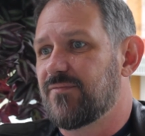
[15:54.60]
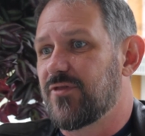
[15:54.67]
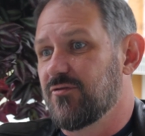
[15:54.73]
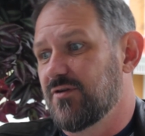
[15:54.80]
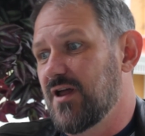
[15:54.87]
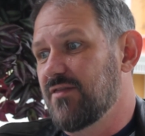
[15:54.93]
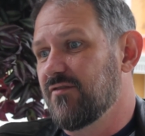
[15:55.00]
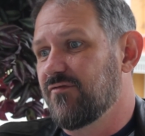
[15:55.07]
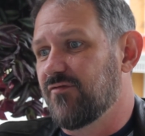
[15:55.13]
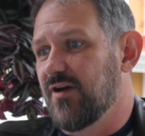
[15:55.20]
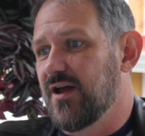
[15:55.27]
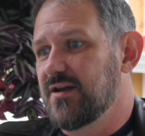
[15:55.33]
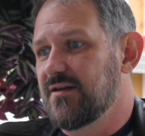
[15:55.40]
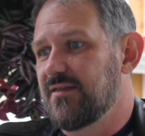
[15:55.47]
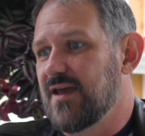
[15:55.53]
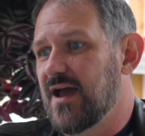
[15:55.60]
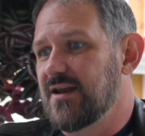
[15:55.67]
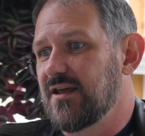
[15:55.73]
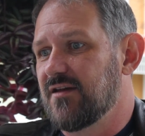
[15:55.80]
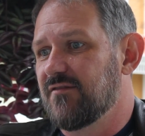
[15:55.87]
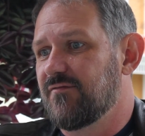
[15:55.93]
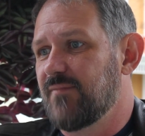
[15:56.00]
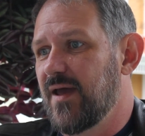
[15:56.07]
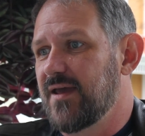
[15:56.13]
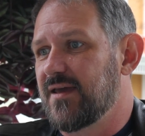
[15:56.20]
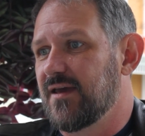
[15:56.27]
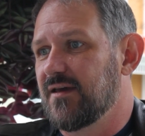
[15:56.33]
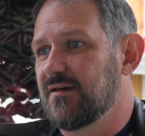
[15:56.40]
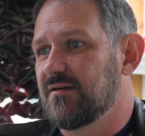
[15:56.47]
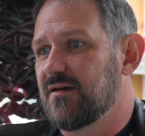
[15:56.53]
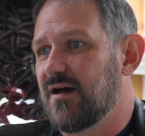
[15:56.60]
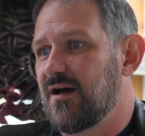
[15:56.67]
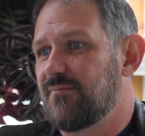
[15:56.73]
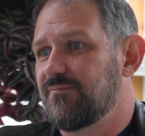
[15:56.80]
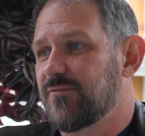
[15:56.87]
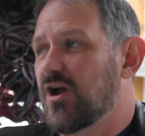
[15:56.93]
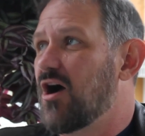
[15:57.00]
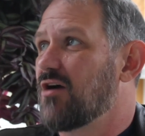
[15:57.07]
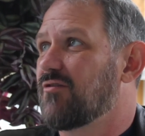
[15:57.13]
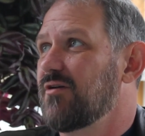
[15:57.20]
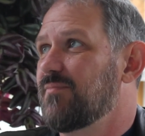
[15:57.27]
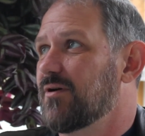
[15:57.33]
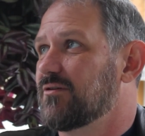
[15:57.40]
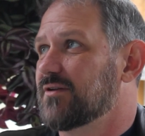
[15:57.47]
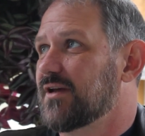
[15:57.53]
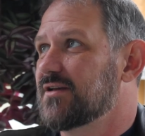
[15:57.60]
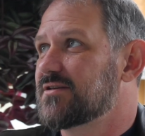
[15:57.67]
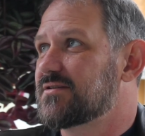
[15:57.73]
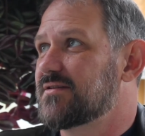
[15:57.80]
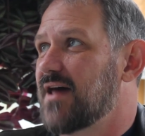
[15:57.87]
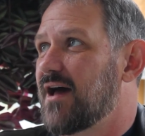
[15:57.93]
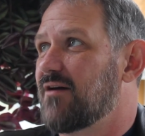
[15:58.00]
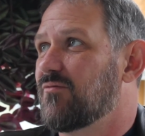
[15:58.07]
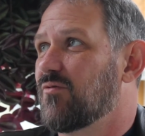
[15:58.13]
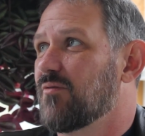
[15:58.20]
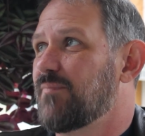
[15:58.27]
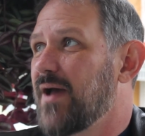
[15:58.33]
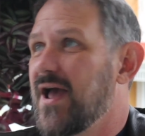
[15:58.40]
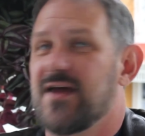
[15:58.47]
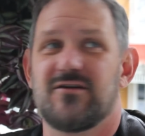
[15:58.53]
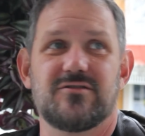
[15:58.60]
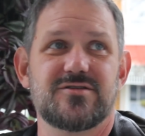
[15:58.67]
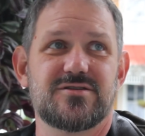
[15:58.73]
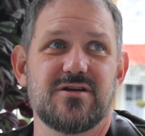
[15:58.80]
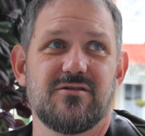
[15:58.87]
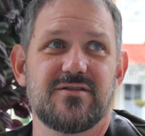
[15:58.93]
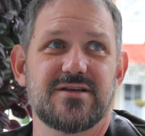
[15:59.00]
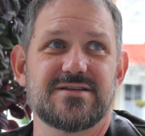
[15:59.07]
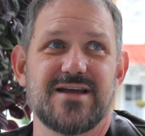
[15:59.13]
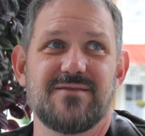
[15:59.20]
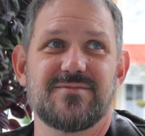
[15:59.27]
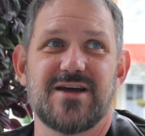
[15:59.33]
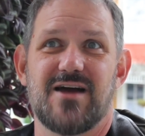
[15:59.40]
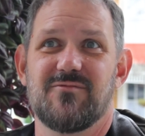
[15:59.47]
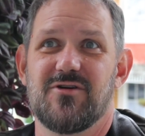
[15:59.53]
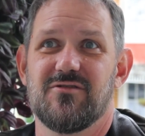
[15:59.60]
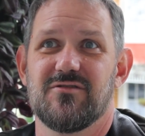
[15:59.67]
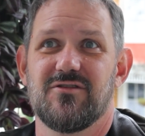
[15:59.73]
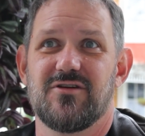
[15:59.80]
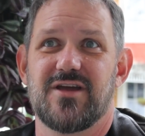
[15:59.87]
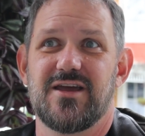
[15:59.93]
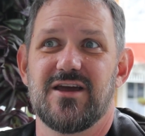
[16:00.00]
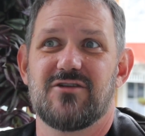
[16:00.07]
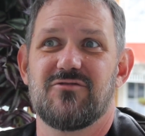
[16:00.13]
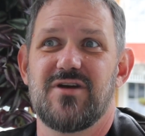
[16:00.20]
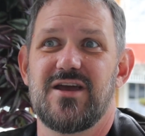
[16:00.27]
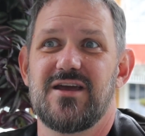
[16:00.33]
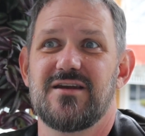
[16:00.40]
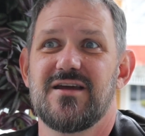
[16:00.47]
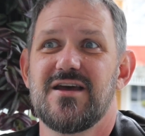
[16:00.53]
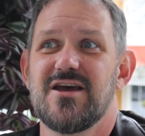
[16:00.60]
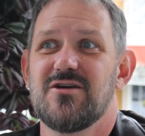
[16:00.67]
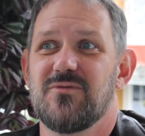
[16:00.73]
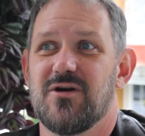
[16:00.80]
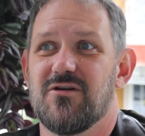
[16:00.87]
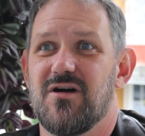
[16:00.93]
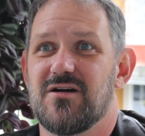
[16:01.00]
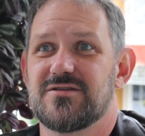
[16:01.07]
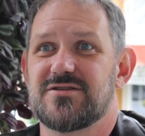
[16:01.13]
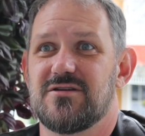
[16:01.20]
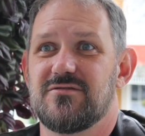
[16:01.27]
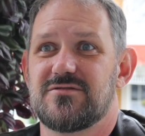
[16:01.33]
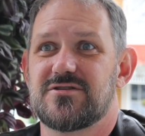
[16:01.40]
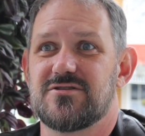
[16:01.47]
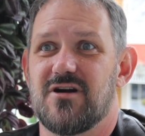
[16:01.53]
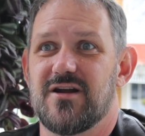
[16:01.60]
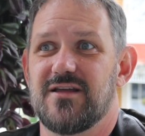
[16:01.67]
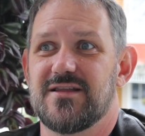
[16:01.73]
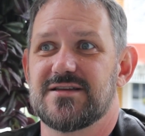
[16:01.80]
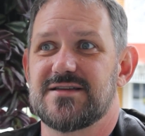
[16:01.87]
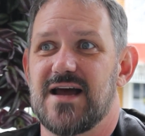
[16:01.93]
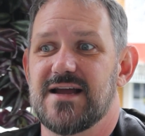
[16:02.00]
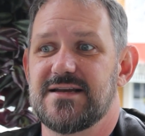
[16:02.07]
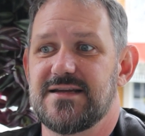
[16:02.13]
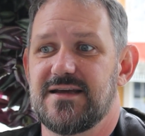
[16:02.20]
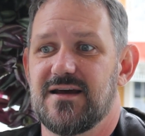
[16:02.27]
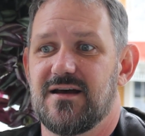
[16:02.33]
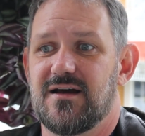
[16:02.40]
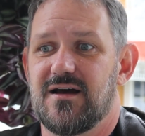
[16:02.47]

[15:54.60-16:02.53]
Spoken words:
through another friend the idea of making concrete buildings that were panels. So at the same time we were looking at green, we were also starting this idea